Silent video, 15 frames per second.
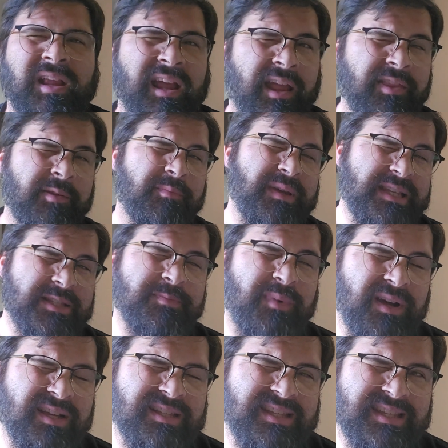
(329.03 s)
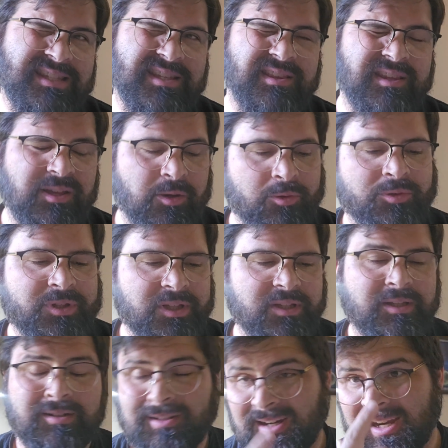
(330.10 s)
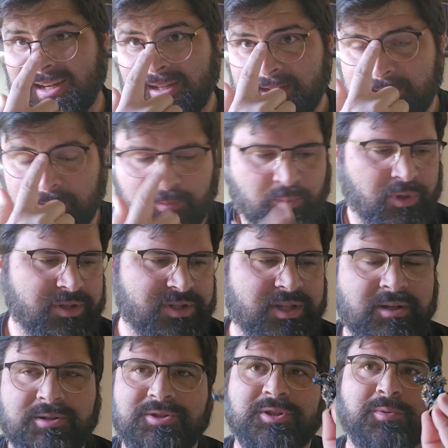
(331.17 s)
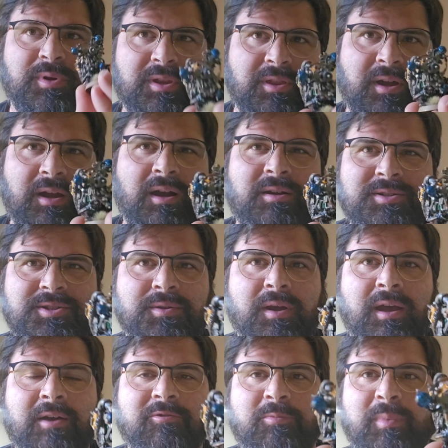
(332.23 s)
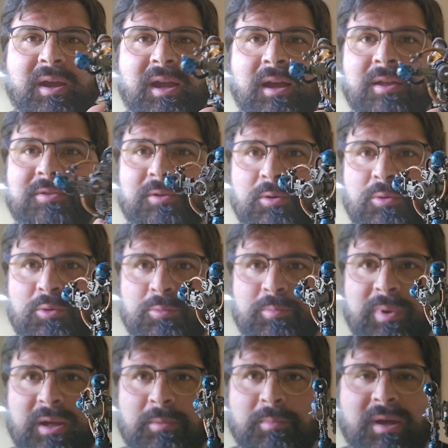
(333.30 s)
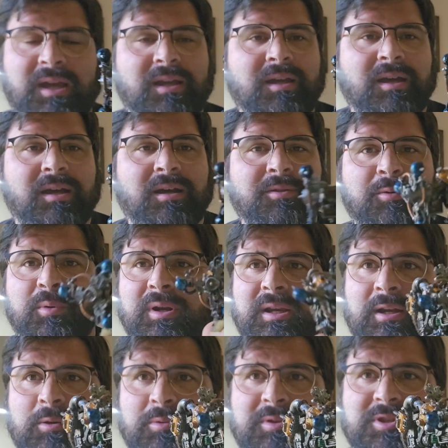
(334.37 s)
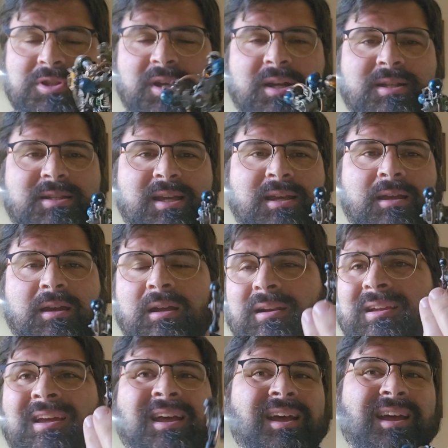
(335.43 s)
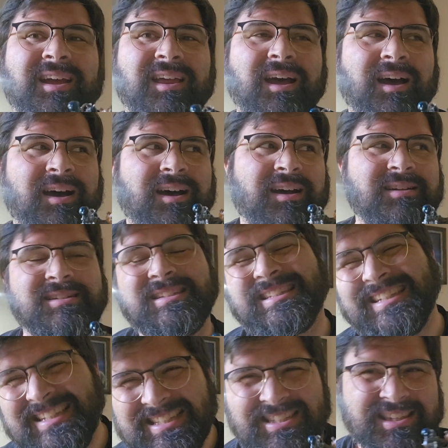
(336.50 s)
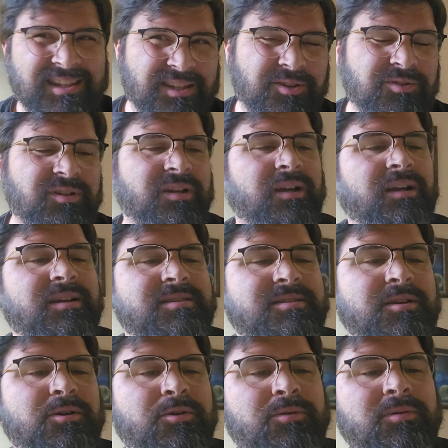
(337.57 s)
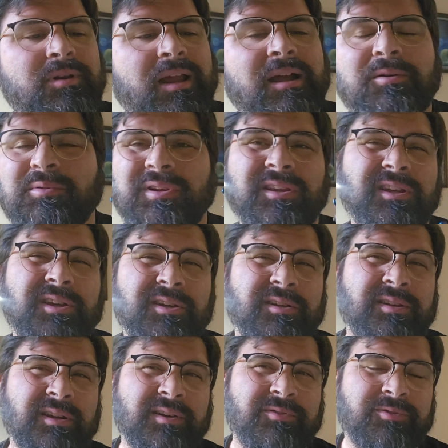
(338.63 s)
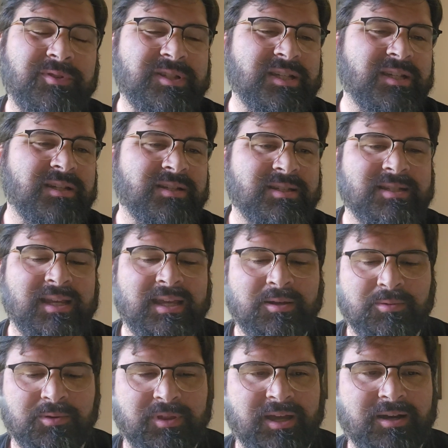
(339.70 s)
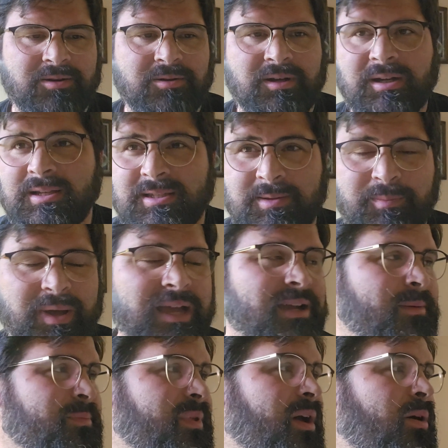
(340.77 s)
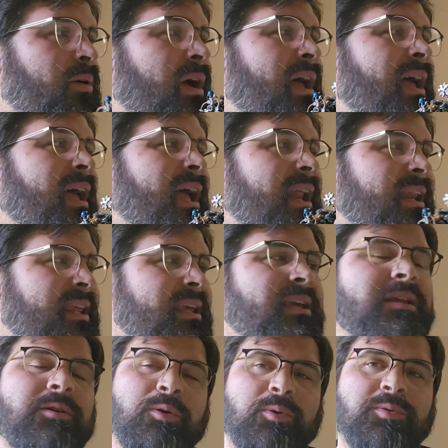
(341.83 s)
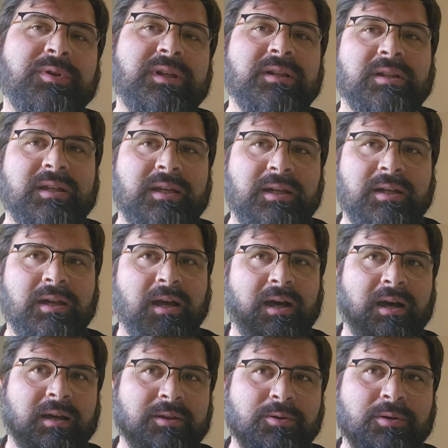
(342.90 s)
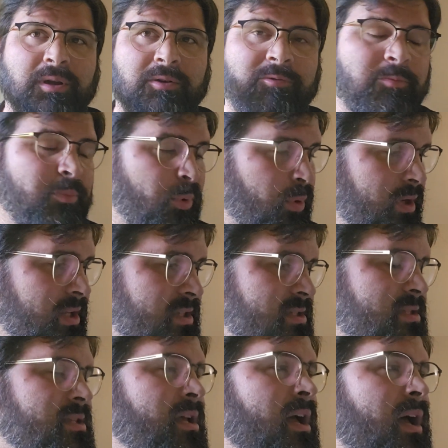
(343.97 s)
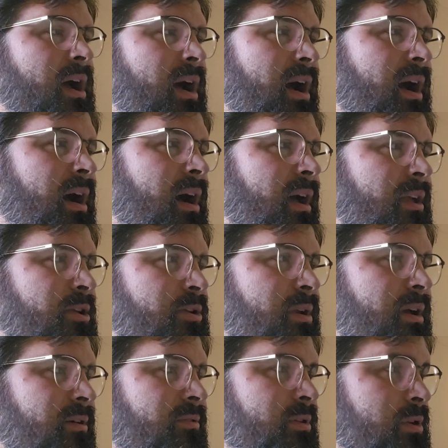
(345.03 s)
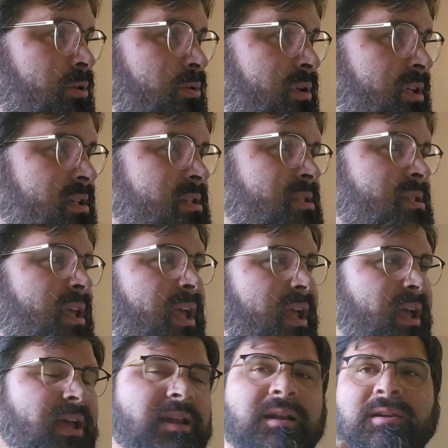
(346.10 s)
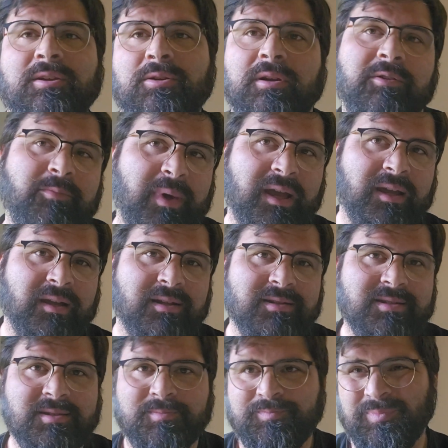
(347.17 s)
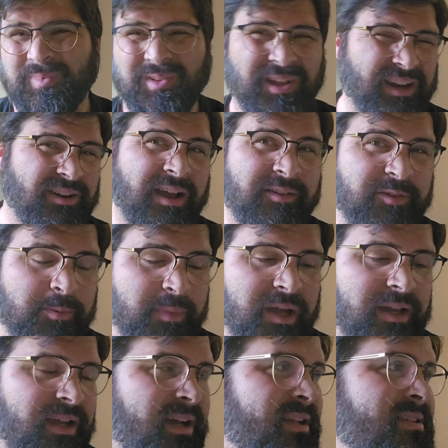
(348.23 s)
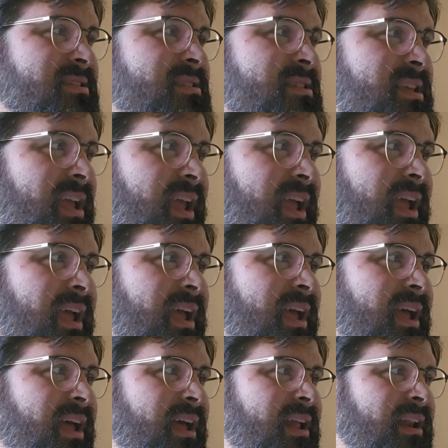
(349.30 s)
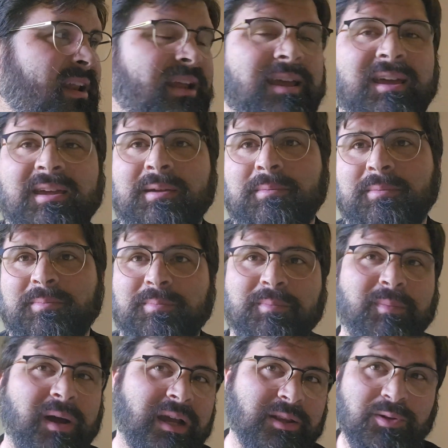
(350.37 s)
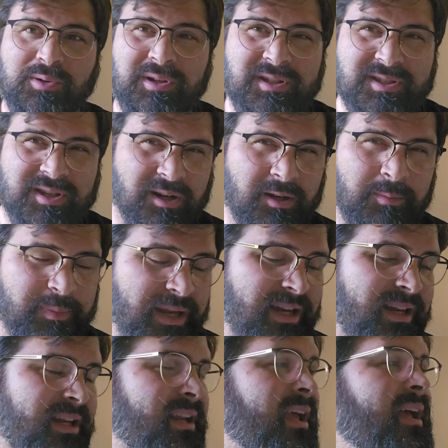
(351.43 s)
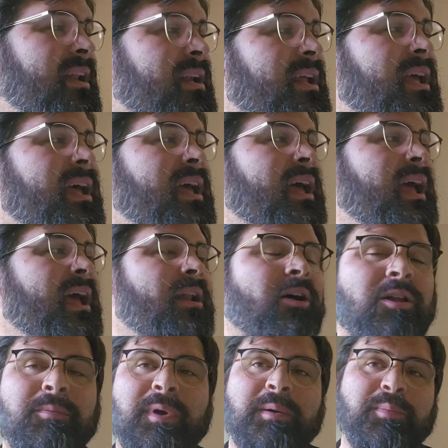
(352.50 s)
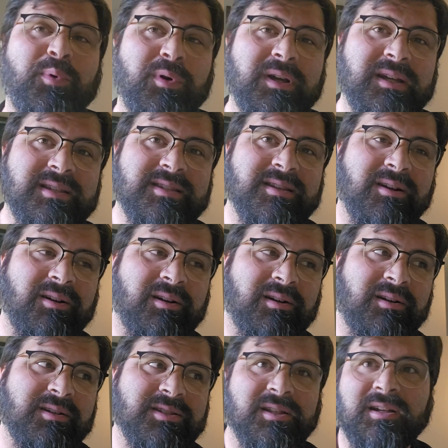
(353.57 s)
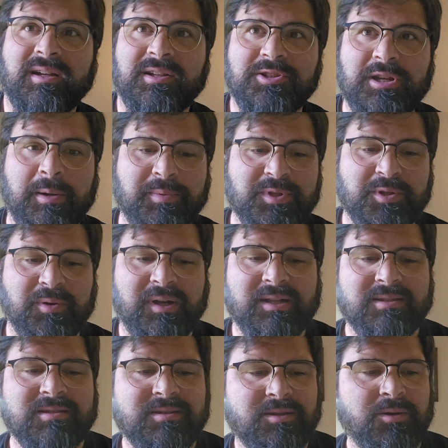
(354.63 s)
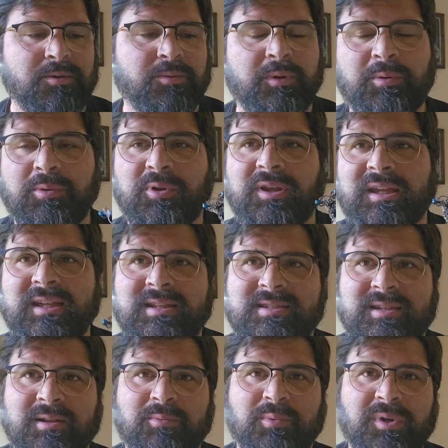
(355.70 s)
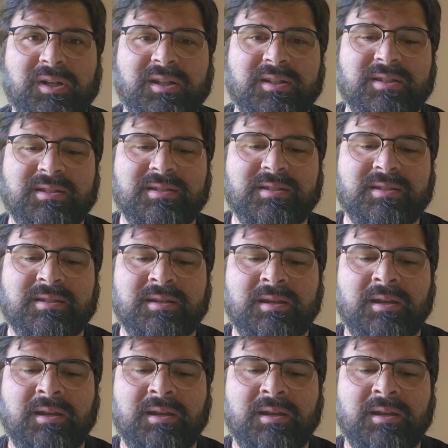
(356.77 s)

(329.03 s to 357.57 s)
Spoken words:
And the Beast Boss isn't the only leader I need some more synergy with. I also have my other old Big Mek, the one here with the shock attack gun. Decent unit on his own, not really good enough to take without some backup though. And he can only lead a unit of boys, a unit of Ludas, and a unit of Met guns. Well, I don't have any Met guns, and my Ludas aren't painted yet. And all my boys are Slugga and Choppa squads. So rerolling hits on ones,